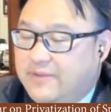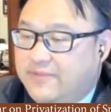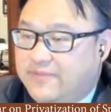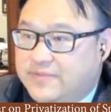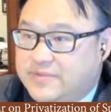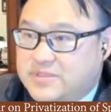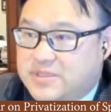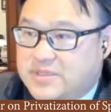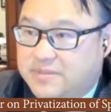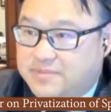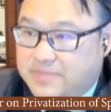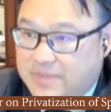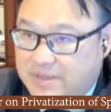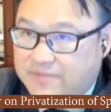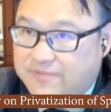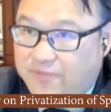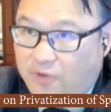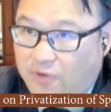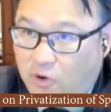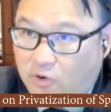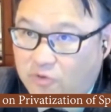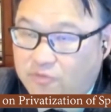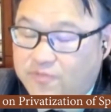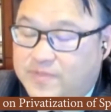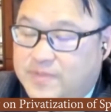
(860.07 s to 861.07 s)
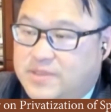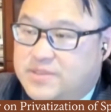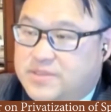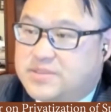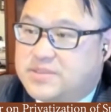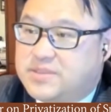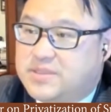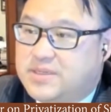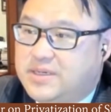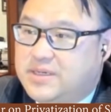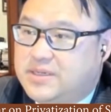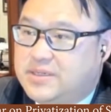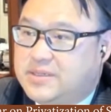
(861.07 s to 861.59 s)
some
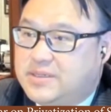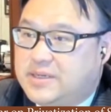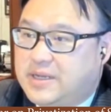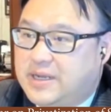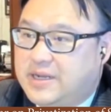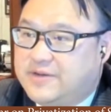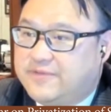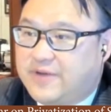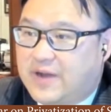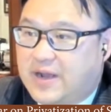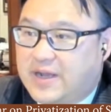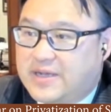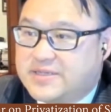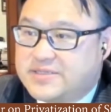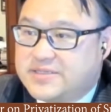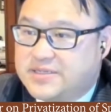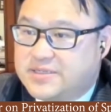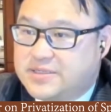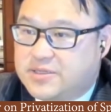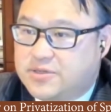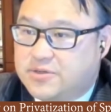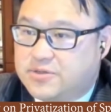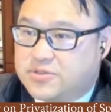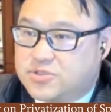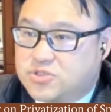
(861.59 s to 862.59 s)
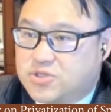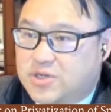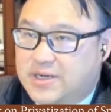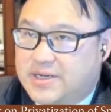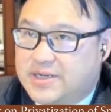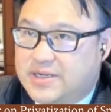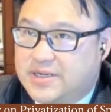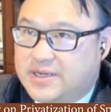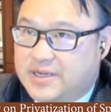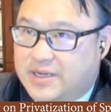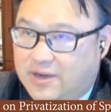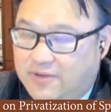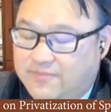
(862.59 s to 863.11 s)
involvement in advising the
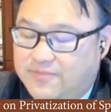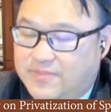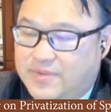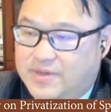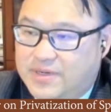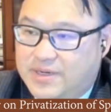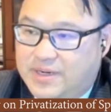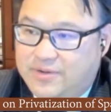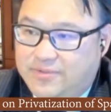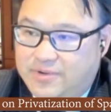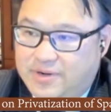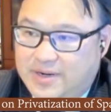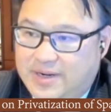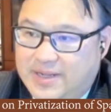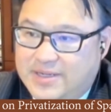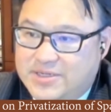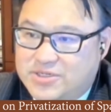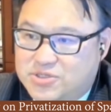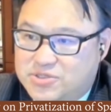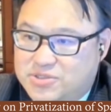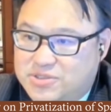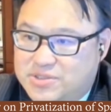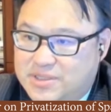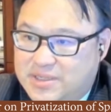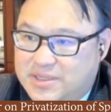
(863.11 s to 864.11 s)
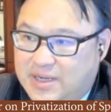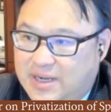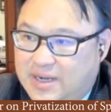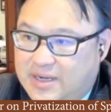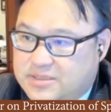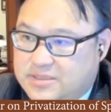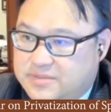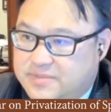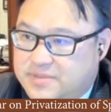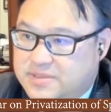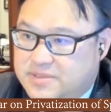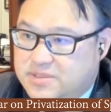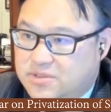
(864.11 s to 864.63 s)
Australian government in relation to the
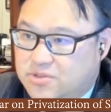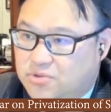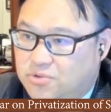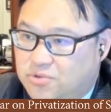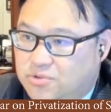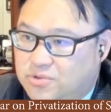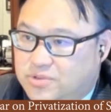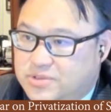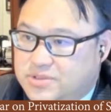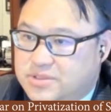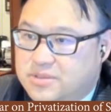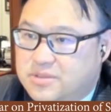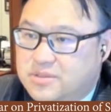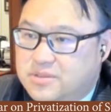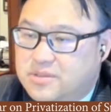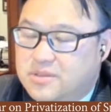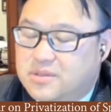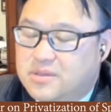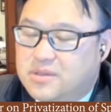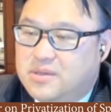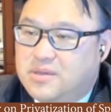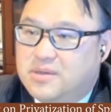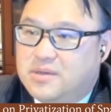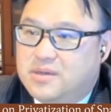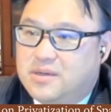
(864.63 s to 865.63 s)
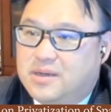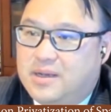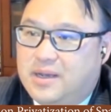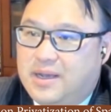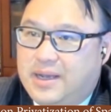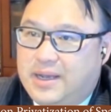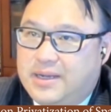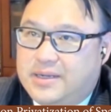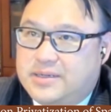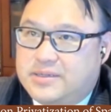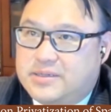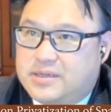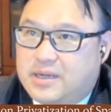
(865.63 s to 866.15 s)
Artemis Accords.
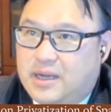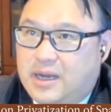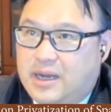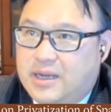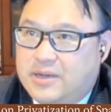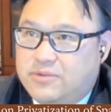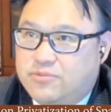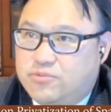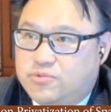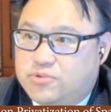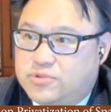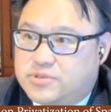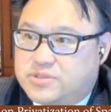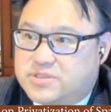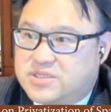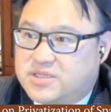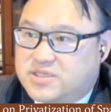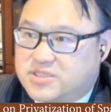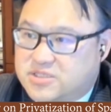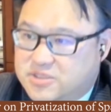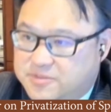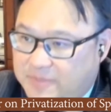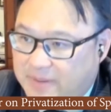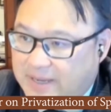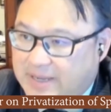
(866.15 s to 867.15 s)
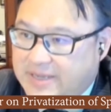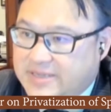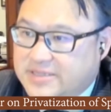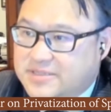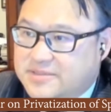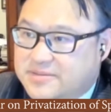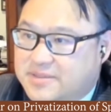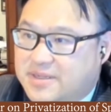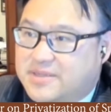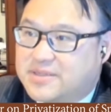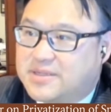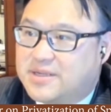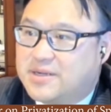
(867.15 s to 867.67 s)
And I would
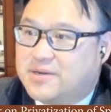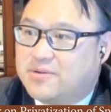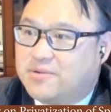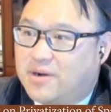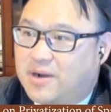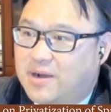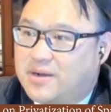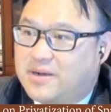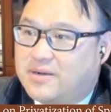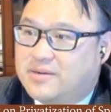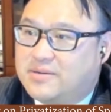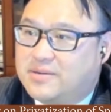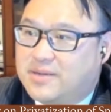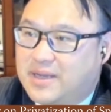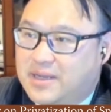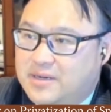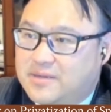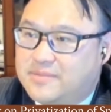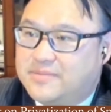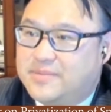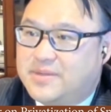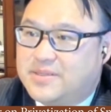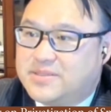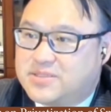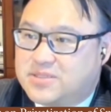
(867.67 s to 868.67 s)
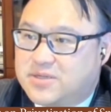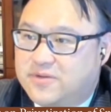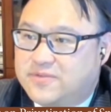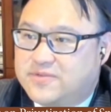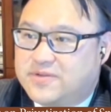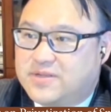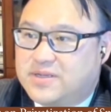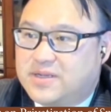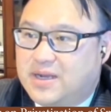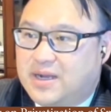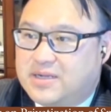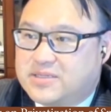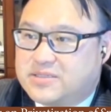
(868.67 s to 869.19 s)
suspect that there are elements of
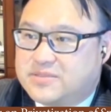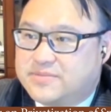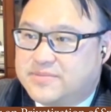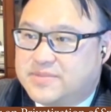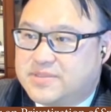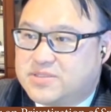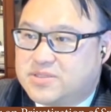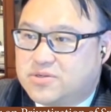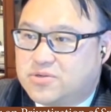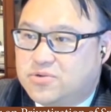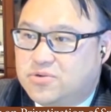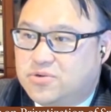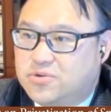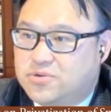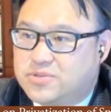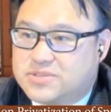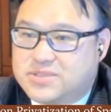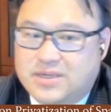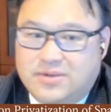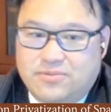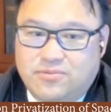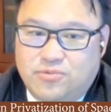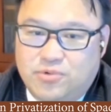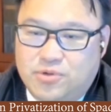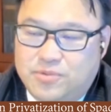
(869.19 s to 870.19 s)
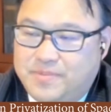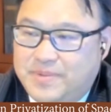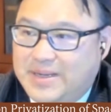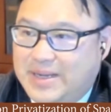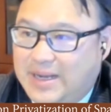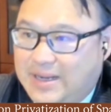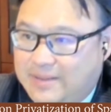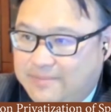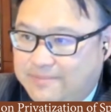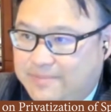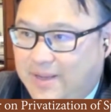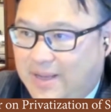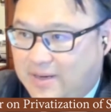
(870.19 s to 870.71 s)
the Artemis Accords that would be
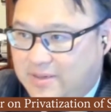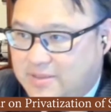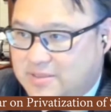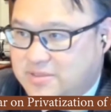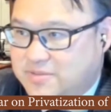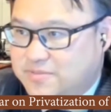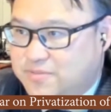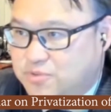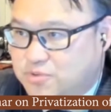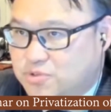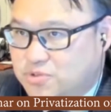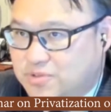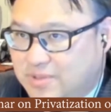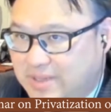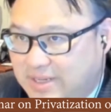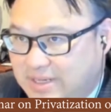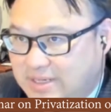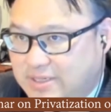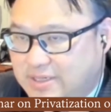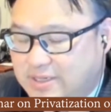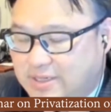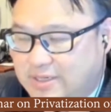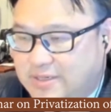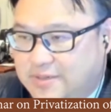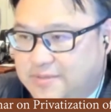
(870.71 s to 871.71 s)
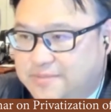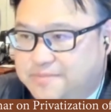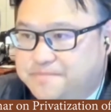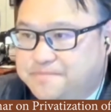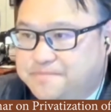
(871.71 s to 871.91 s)
unpalatable to India.